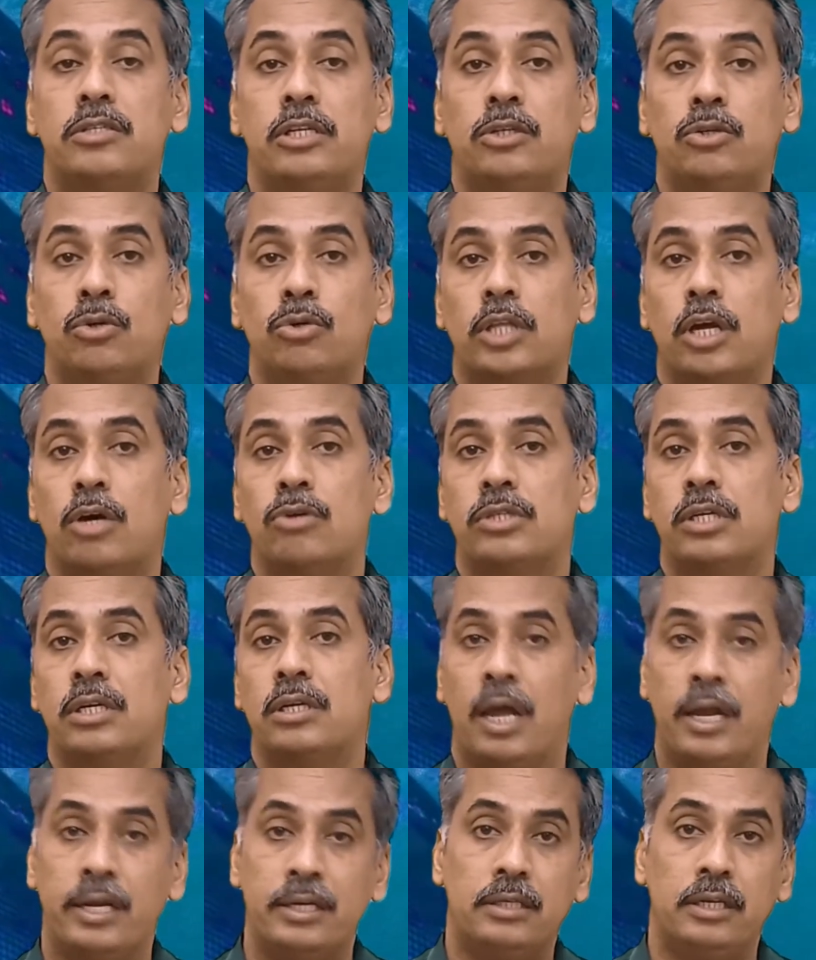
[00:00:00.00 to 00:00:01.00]
in
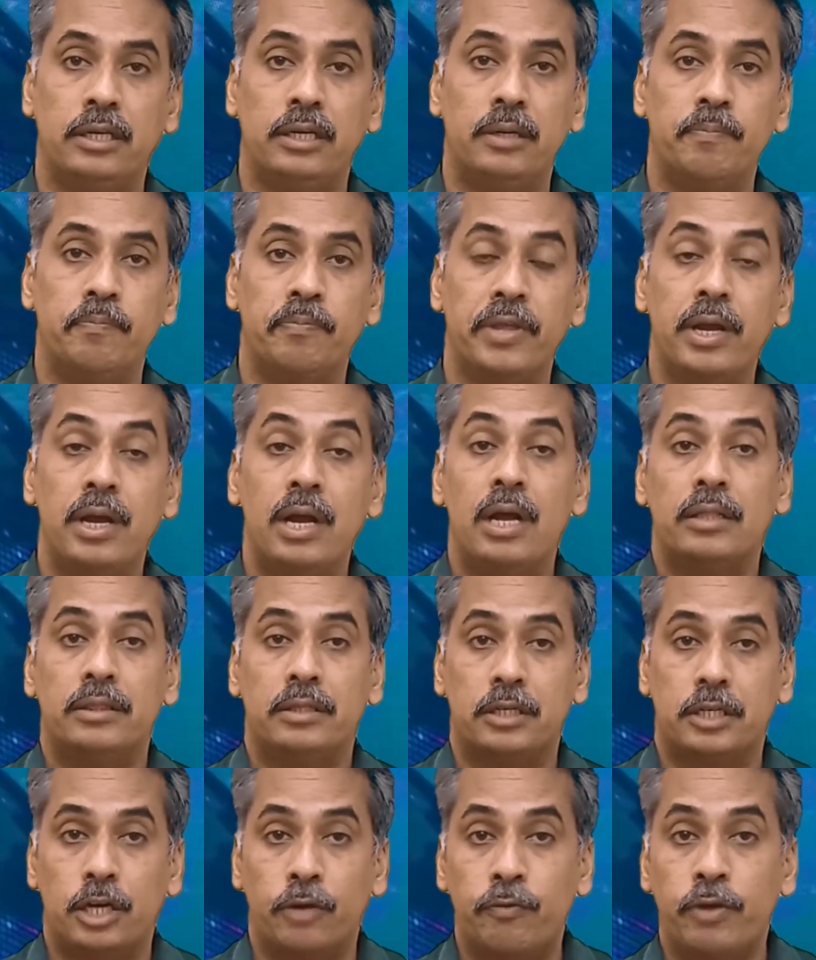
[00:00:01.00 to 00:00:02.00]
2019, the
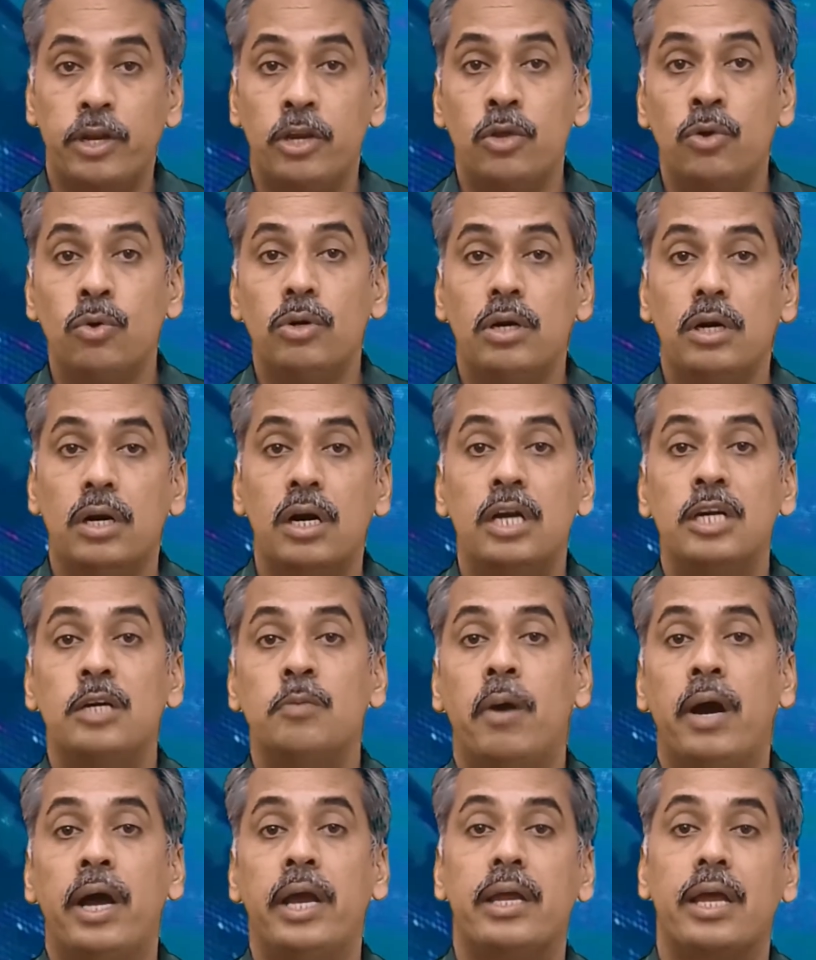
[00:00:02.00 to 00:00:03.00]
revenue earned
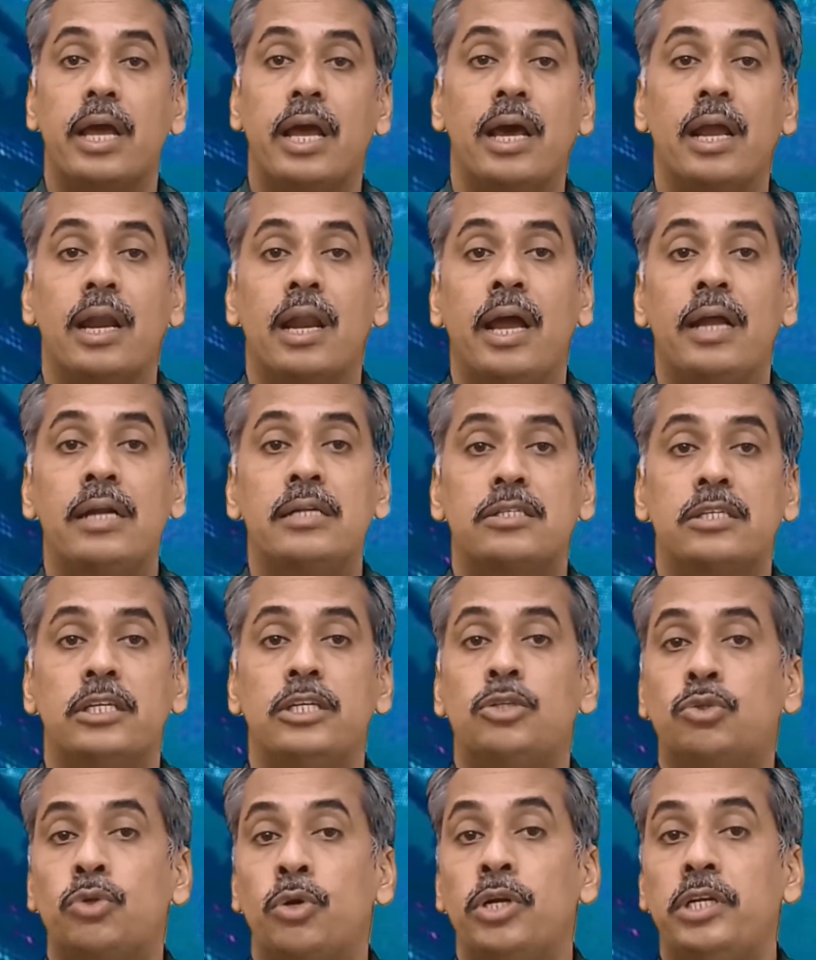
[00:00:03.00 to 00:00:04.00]
by airlines
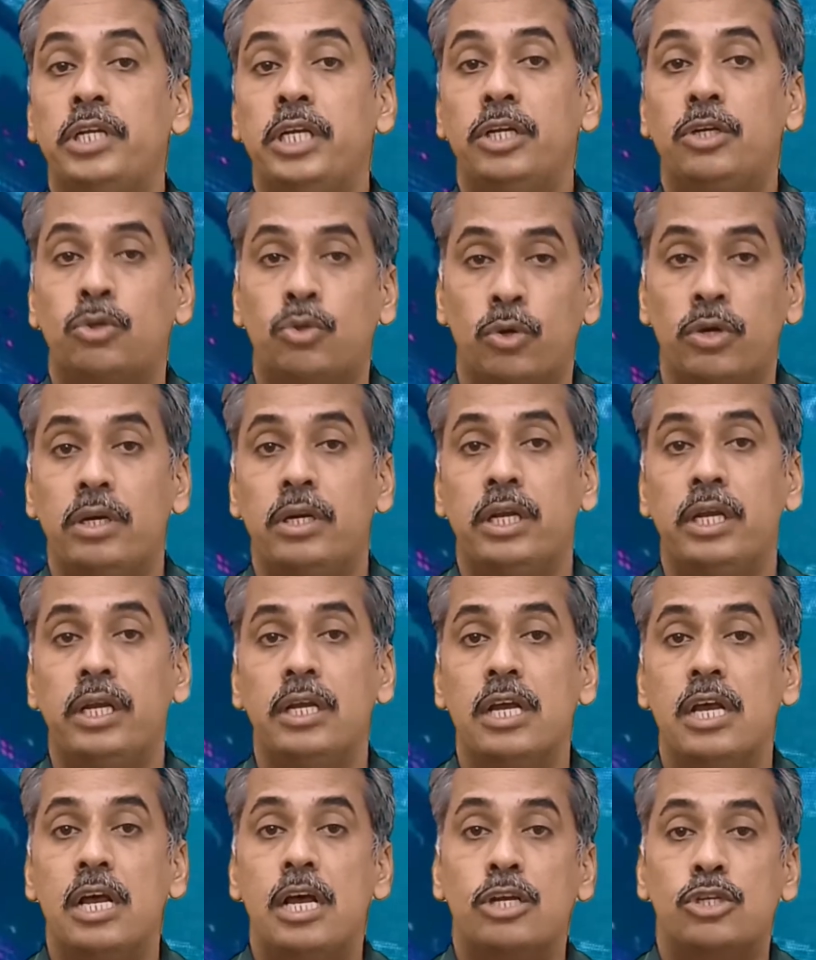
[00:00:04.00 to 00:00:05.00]
in
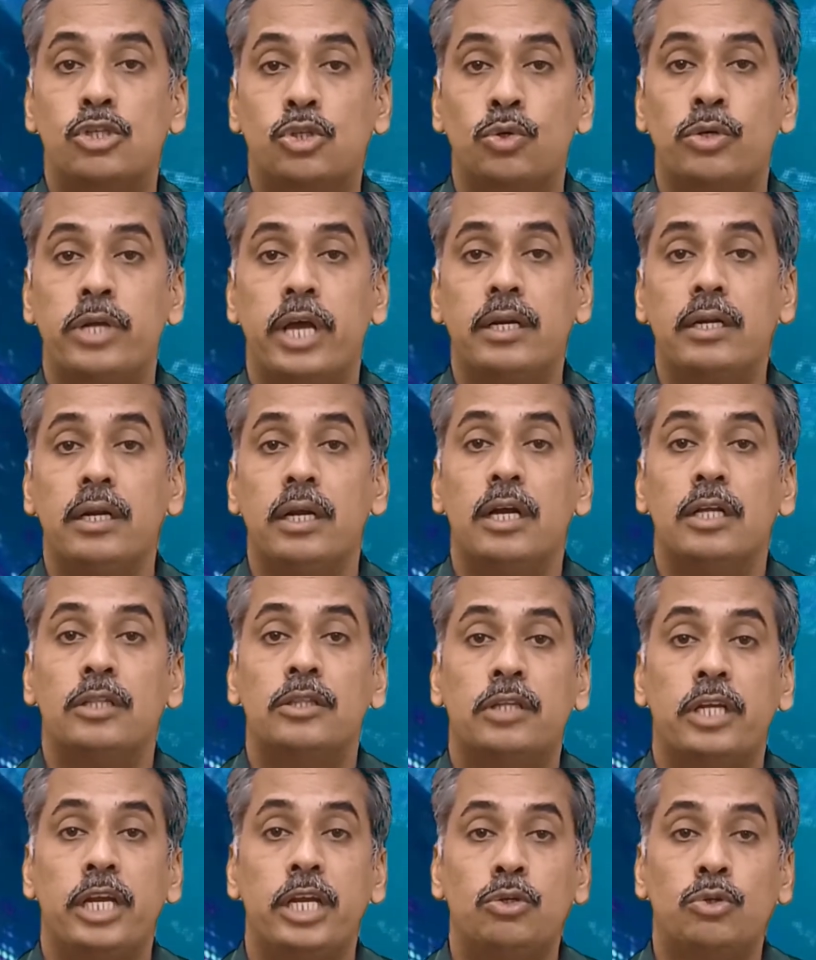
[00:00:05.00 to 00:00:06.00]
2020 stood at
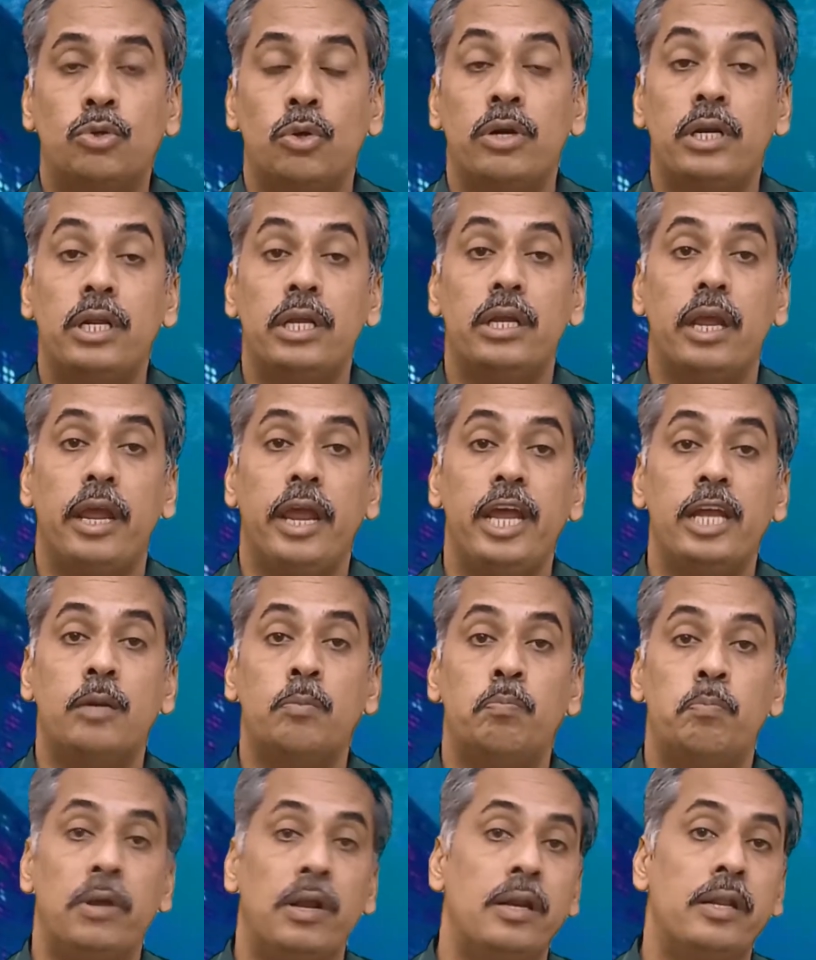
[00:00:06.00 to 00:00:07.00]

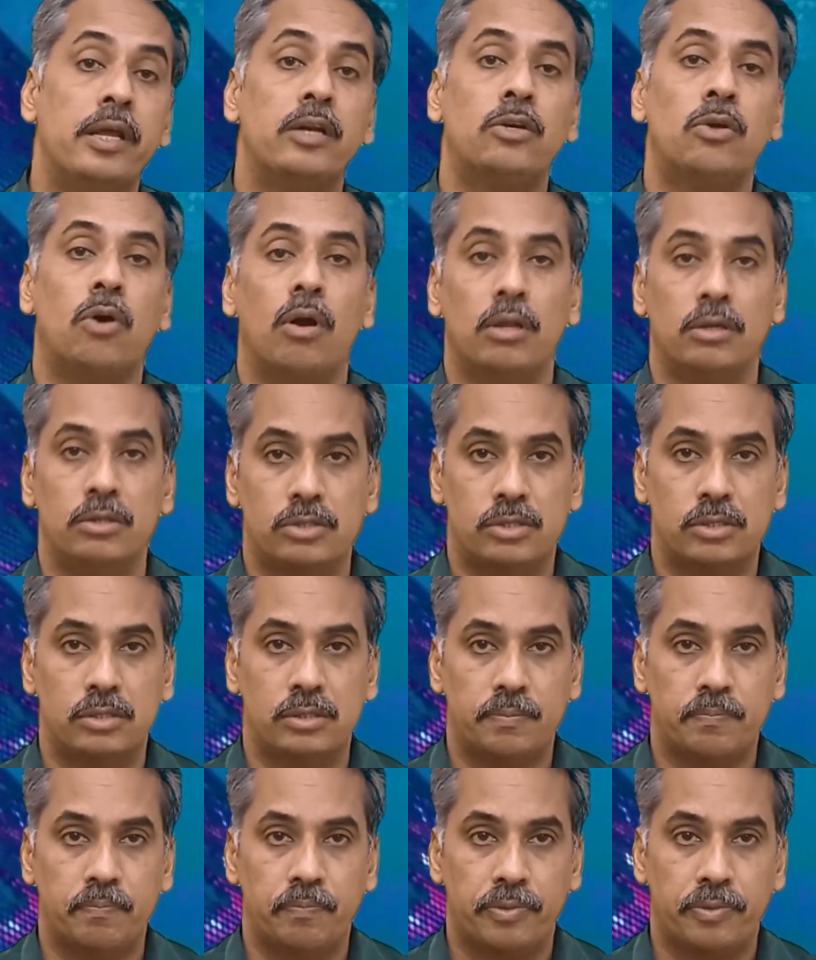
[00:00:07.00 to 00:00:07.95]
328 billion dollars.